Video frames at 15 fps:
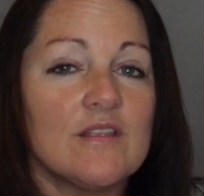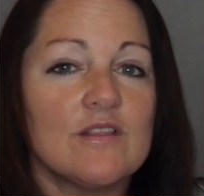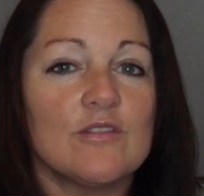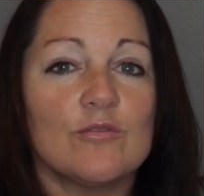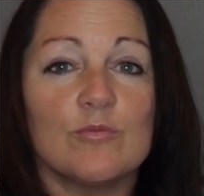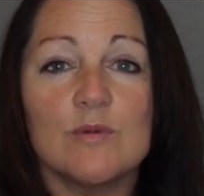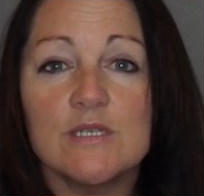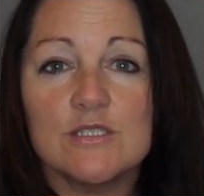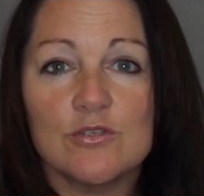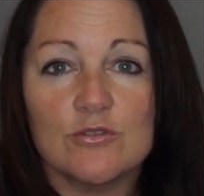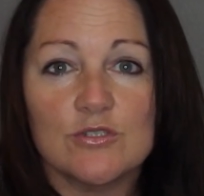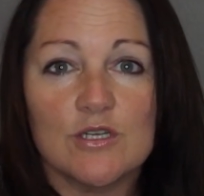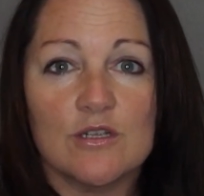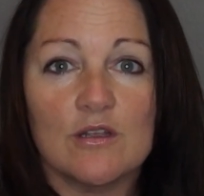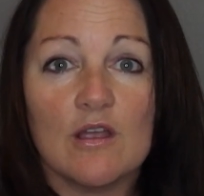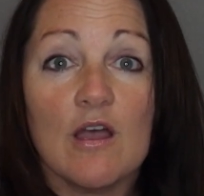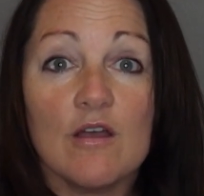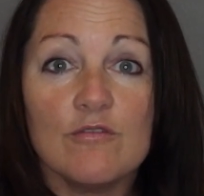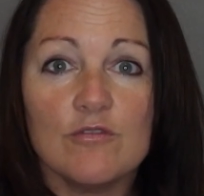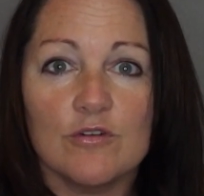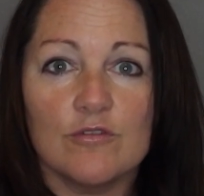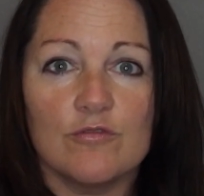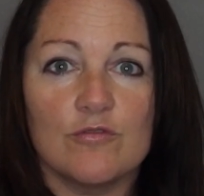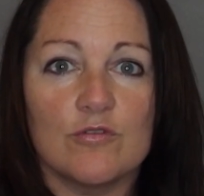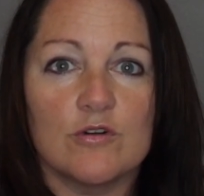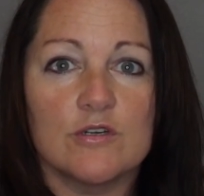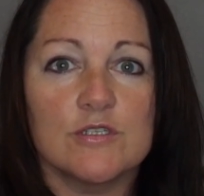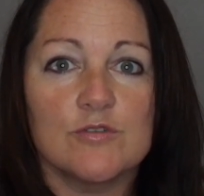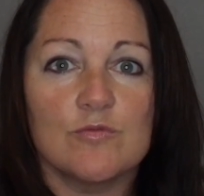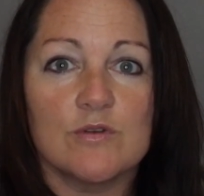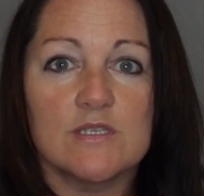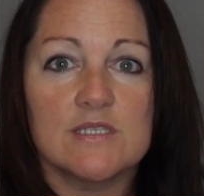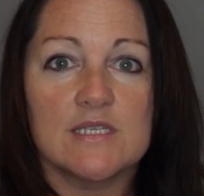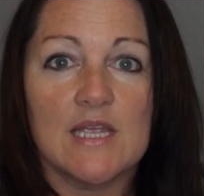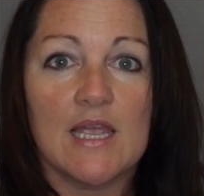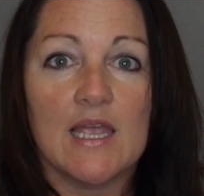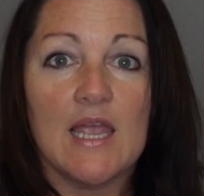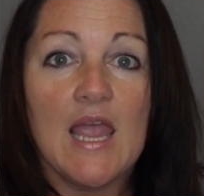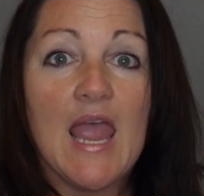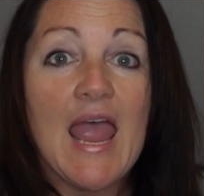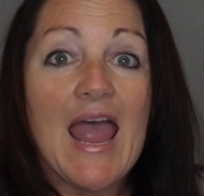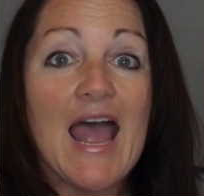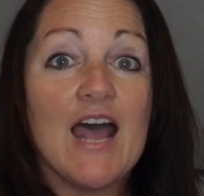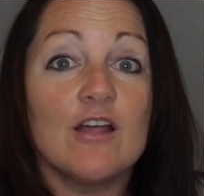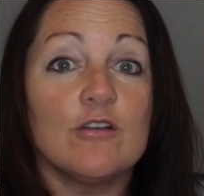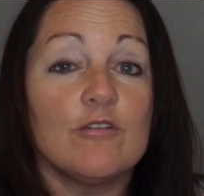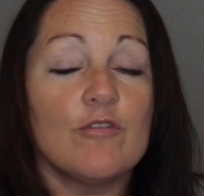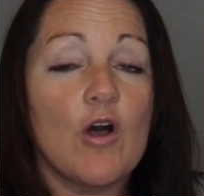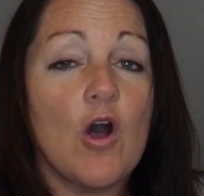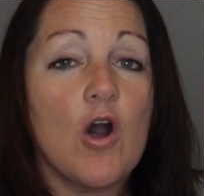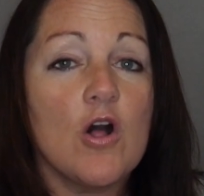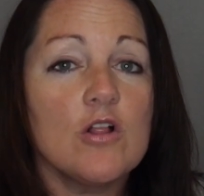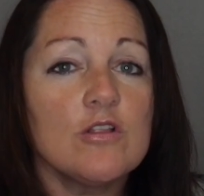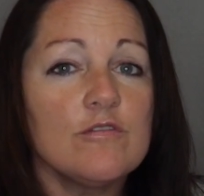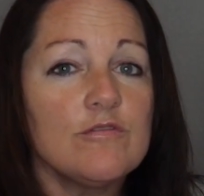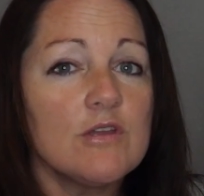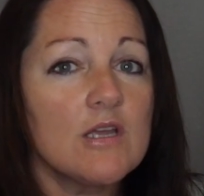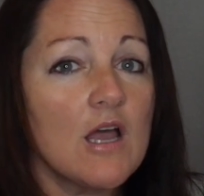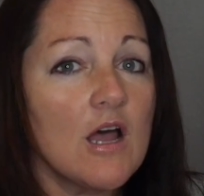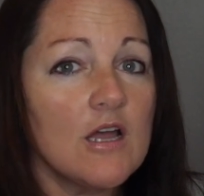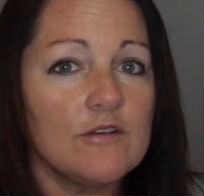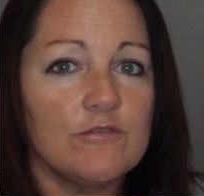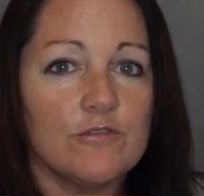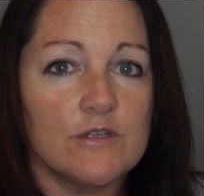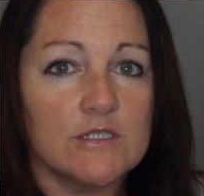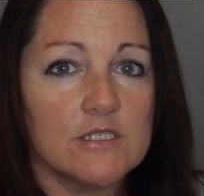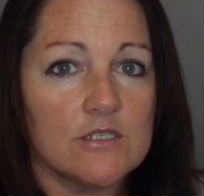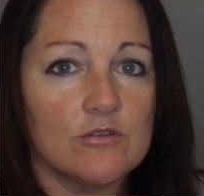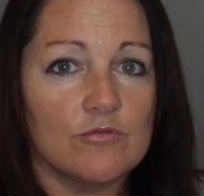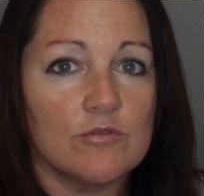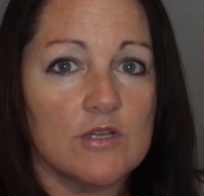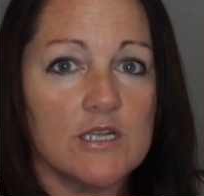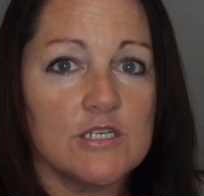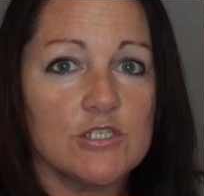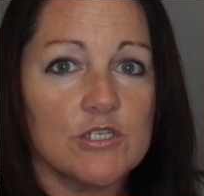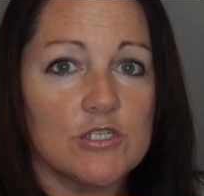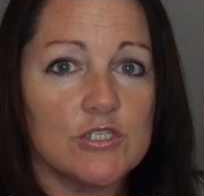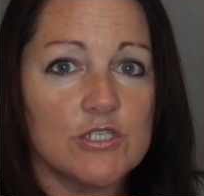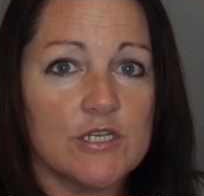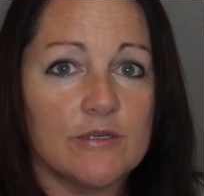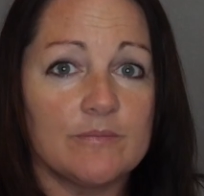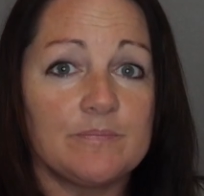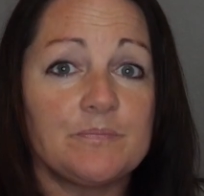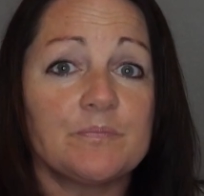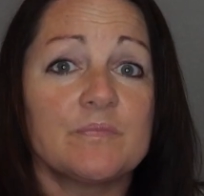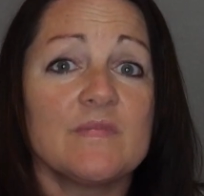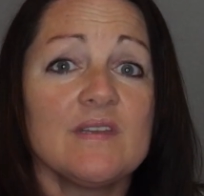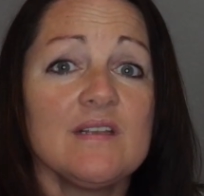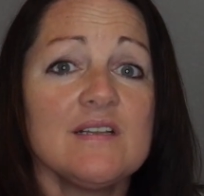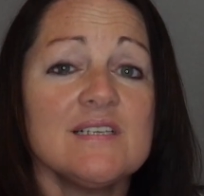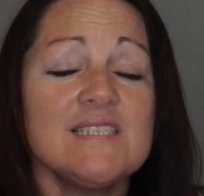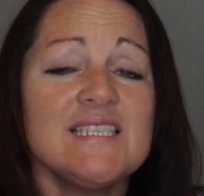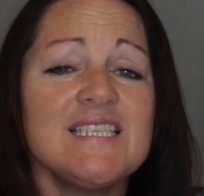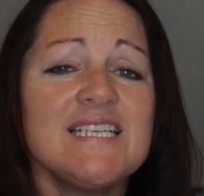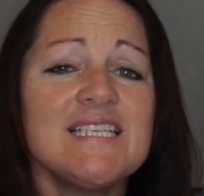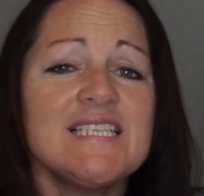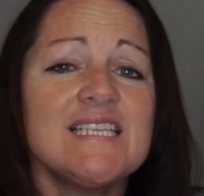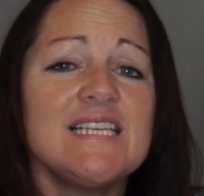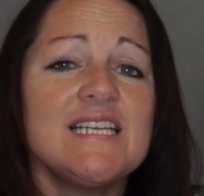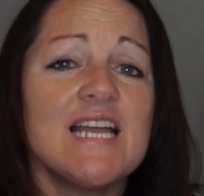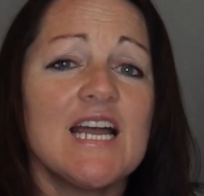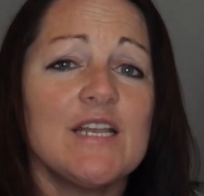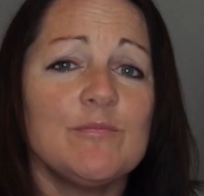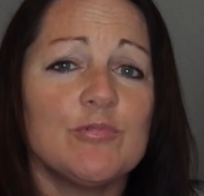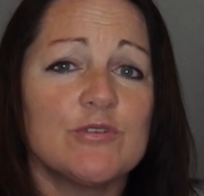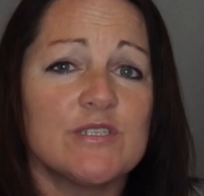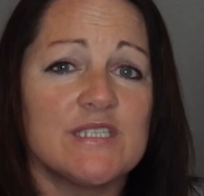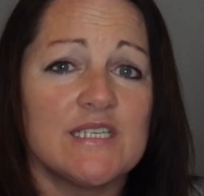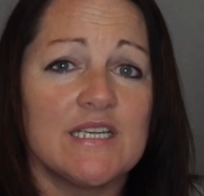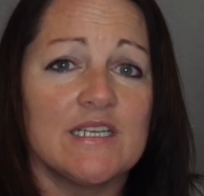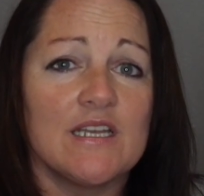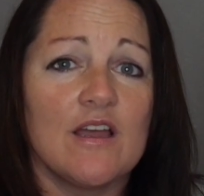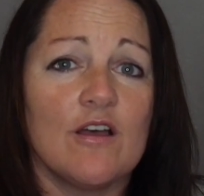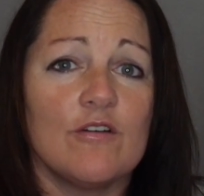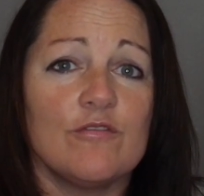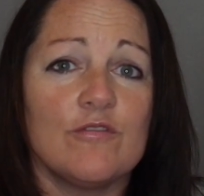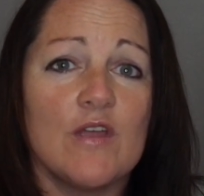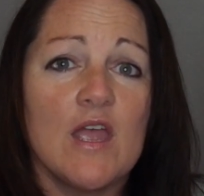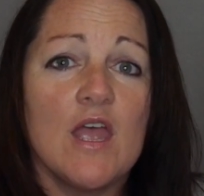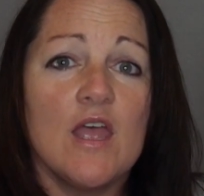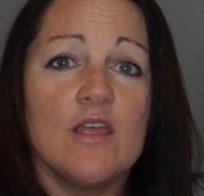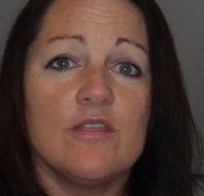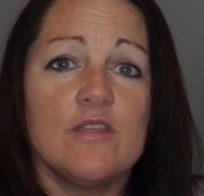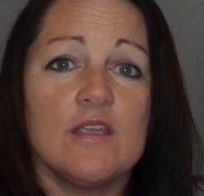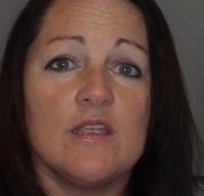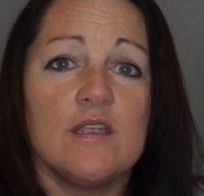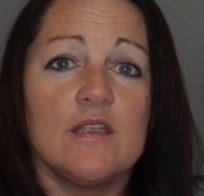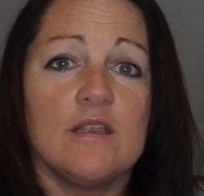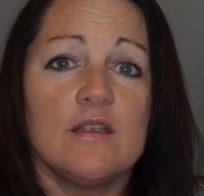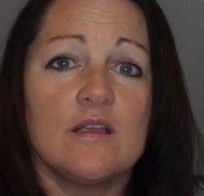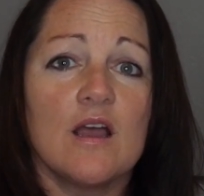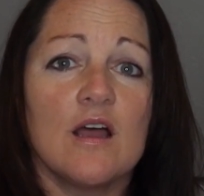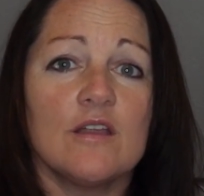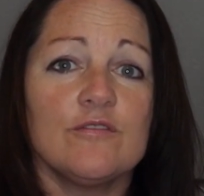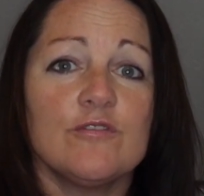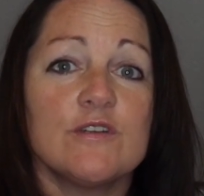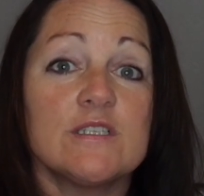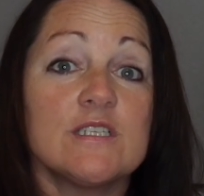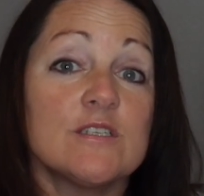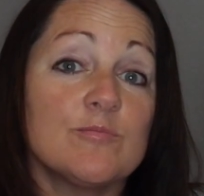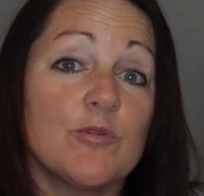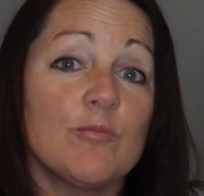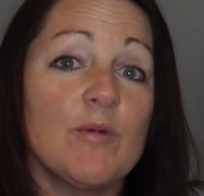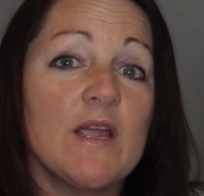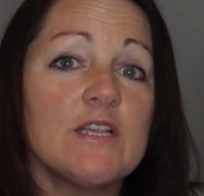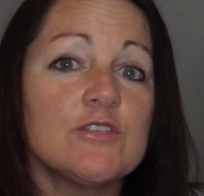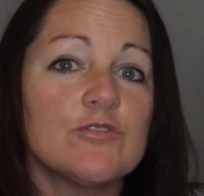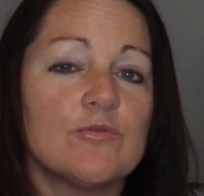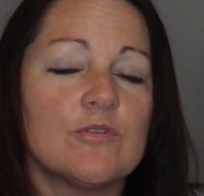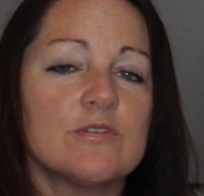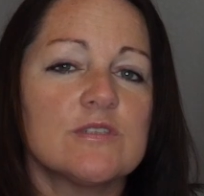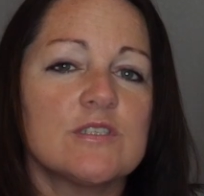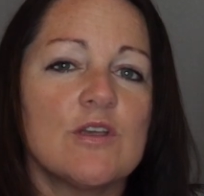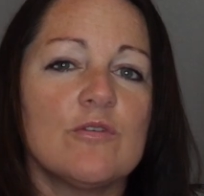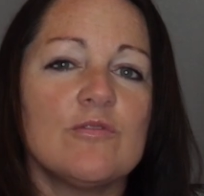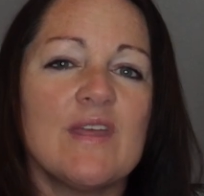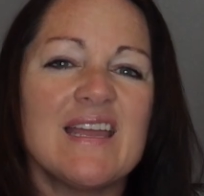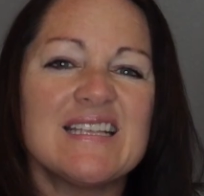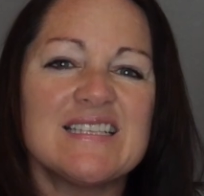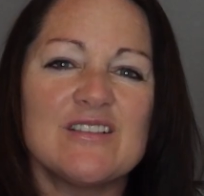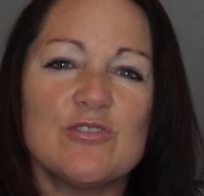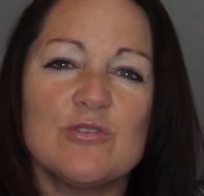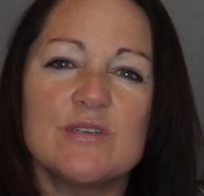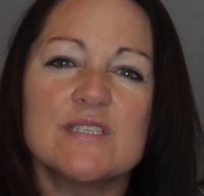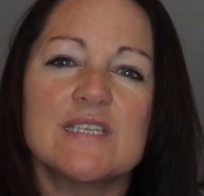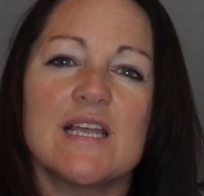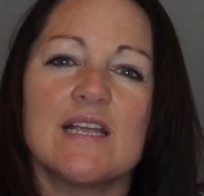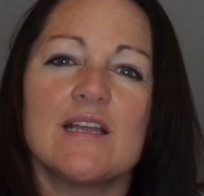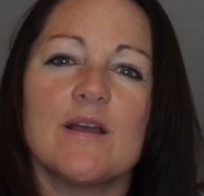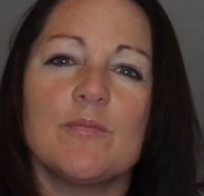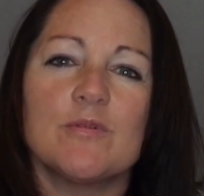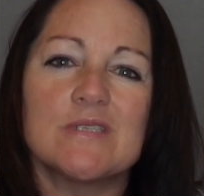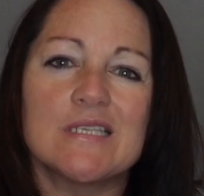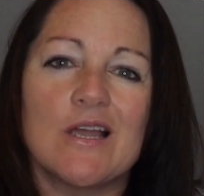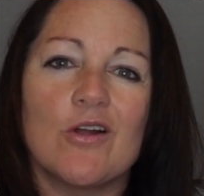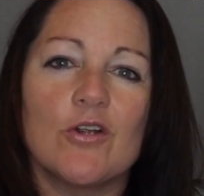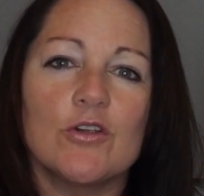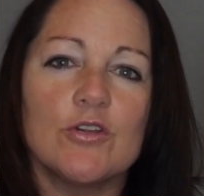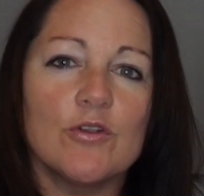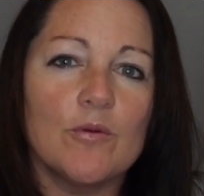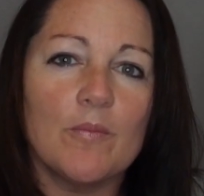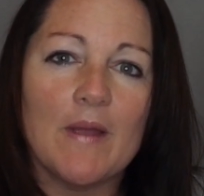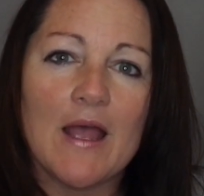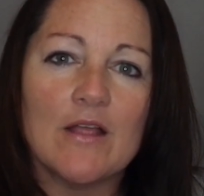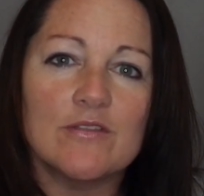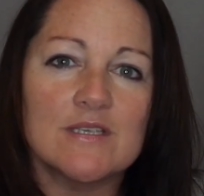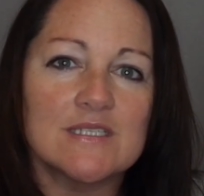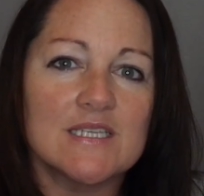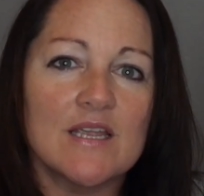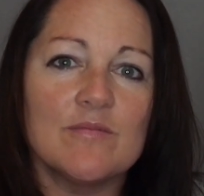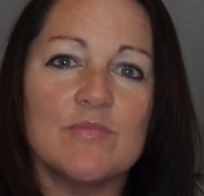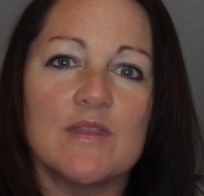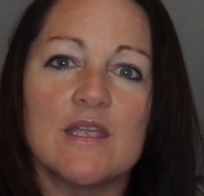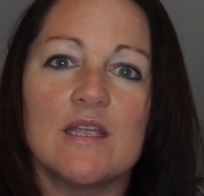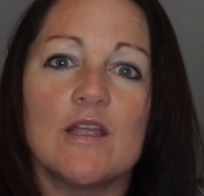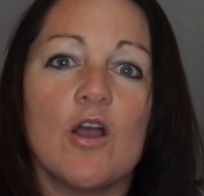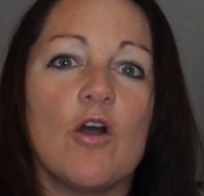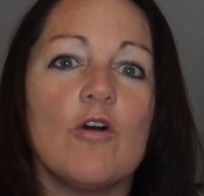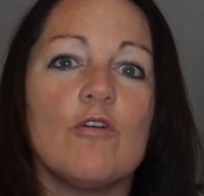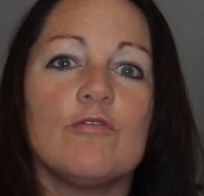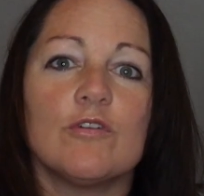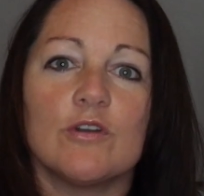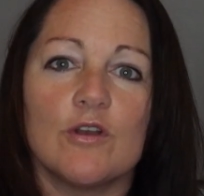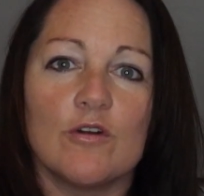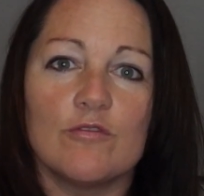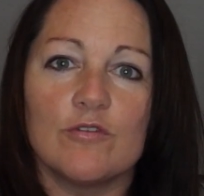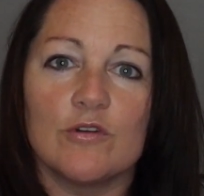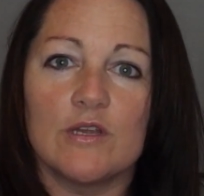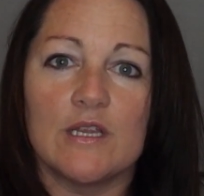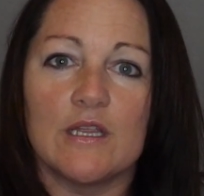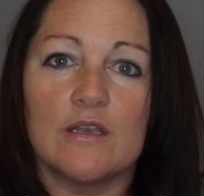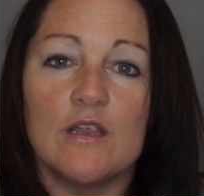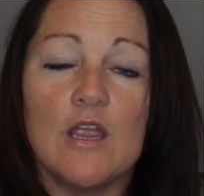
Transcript: that the research uncovered for us was that out of all of the conflict in the relationship, 69% of the conflict is perpetual. So that looks like couples that argue about the same thing over and over again.